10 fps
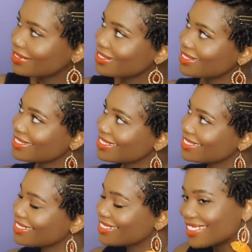
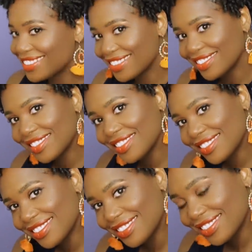
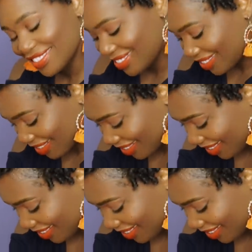Nothing is said.